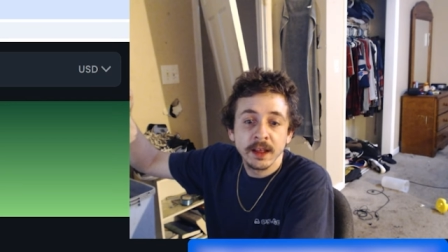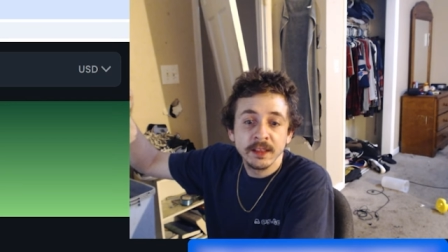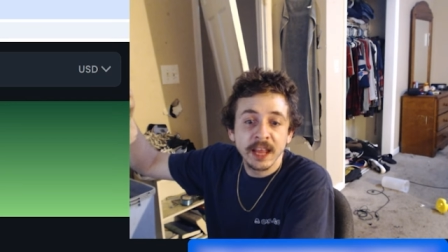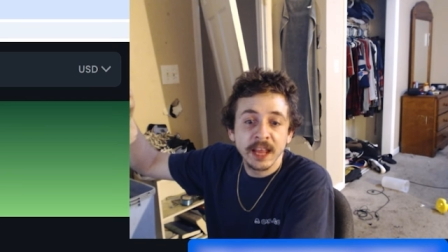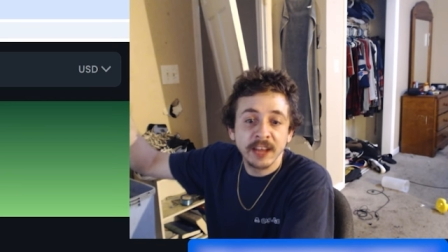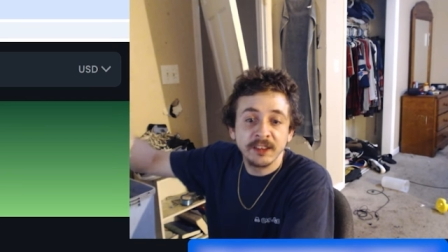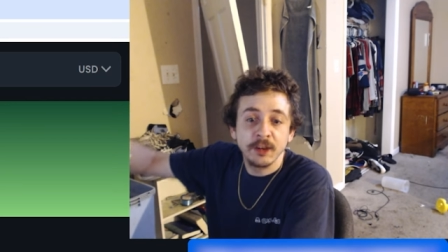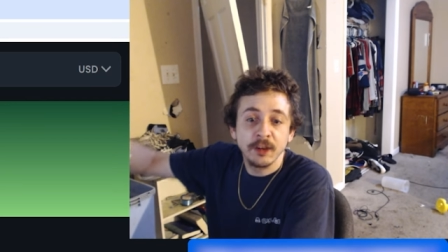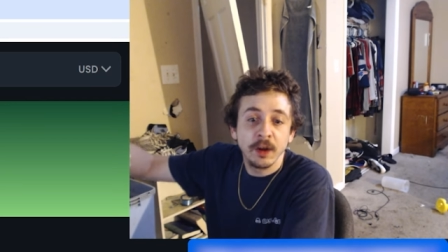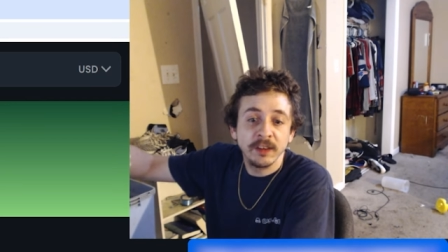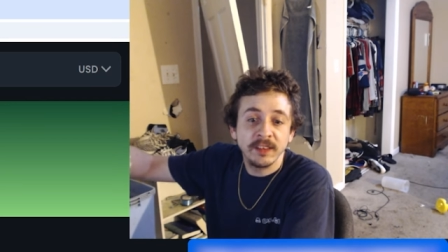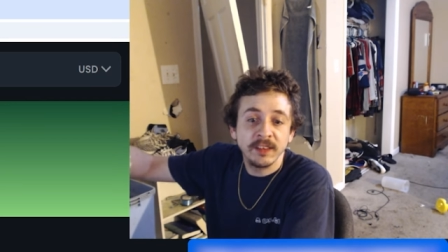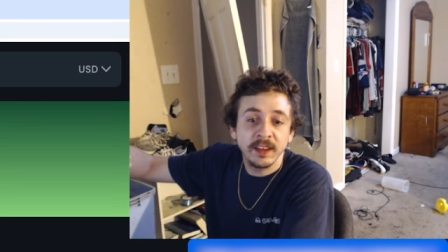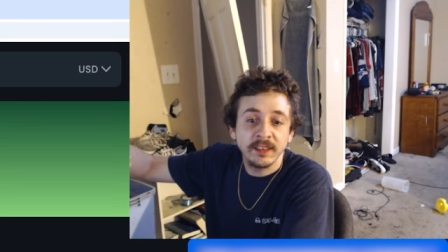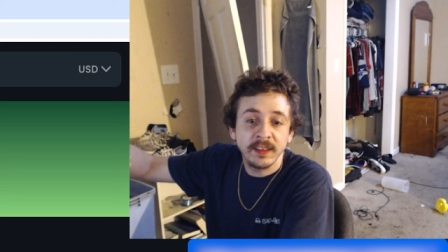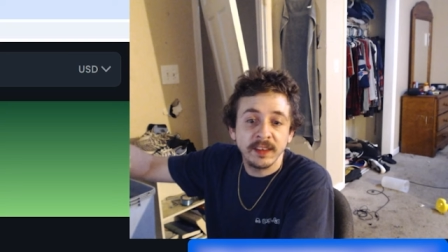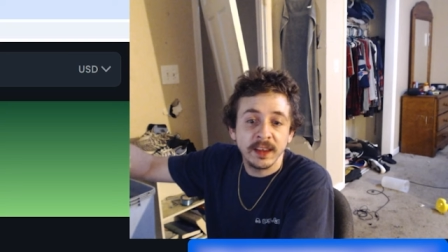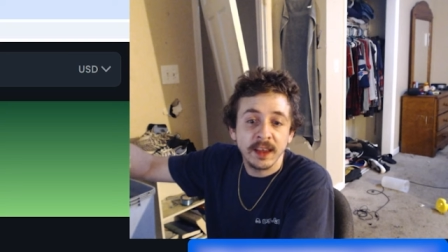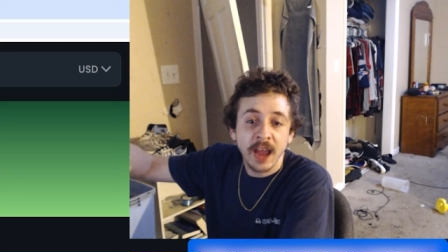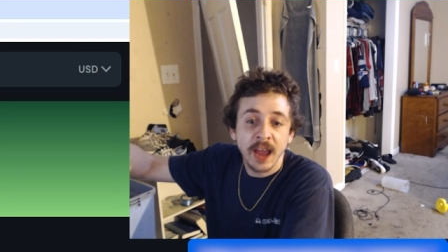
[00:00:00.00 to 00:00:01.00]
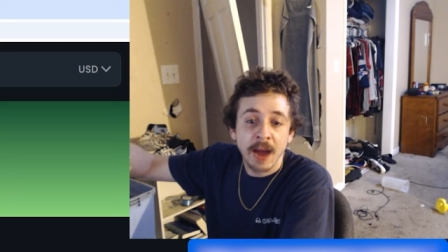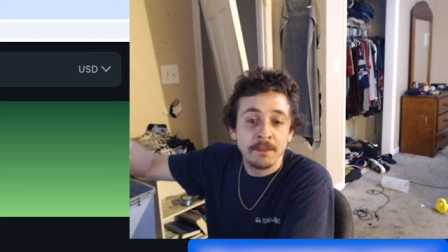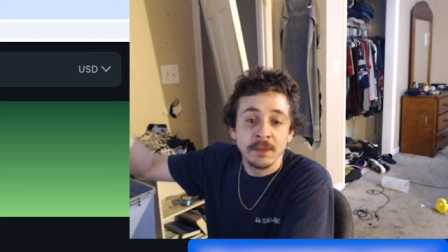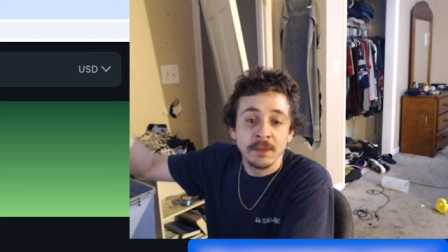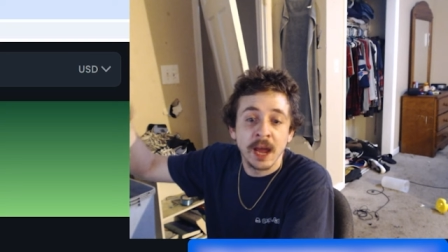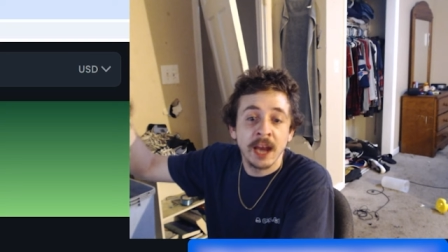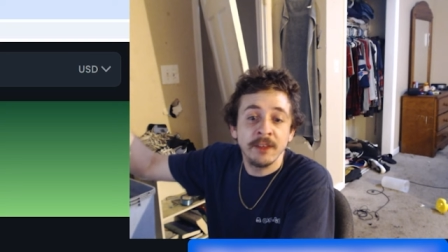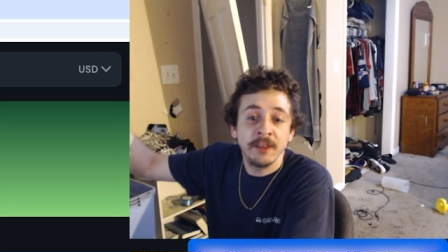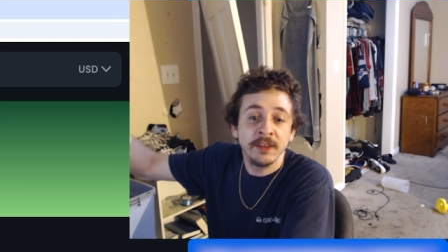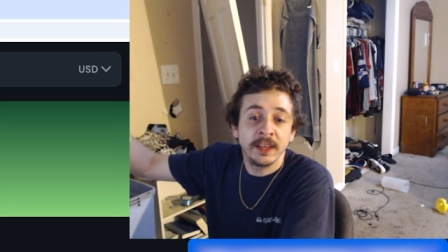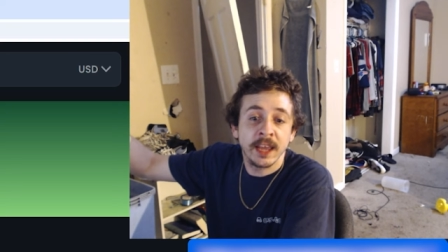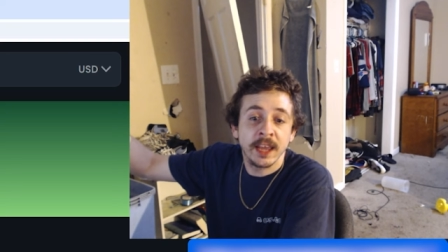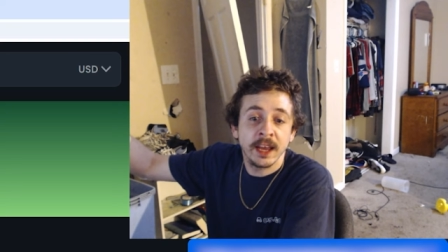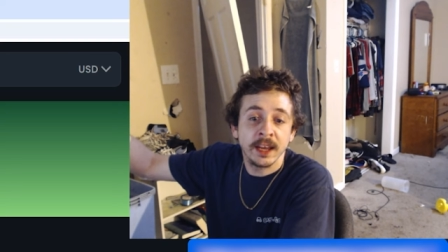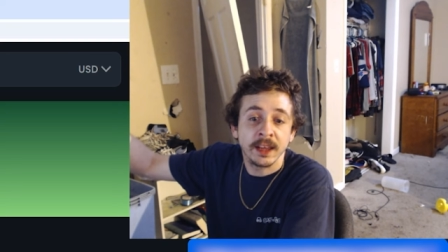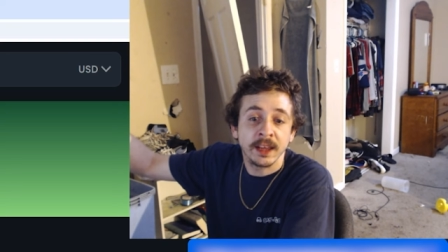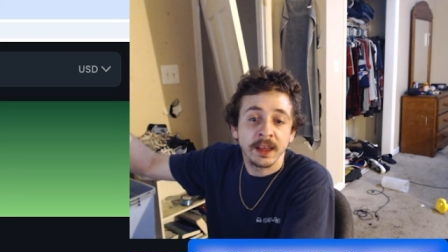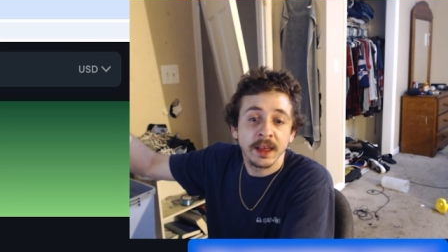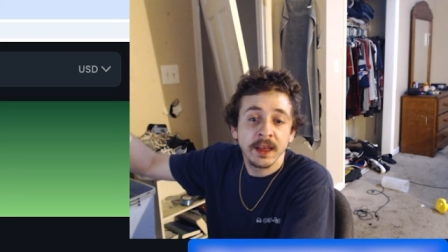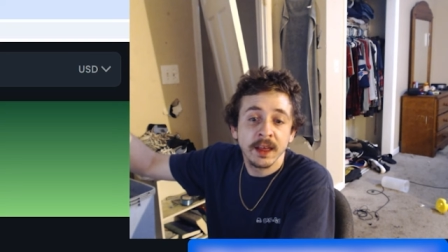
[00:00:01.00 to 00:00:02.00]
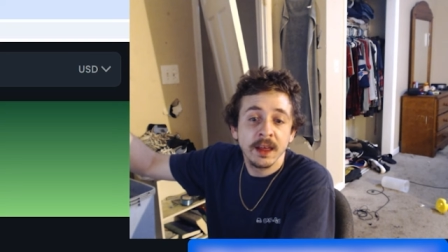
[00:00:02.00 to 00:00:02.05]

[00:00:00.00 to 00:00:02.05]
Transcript: That's USDT. I'm not even kidding.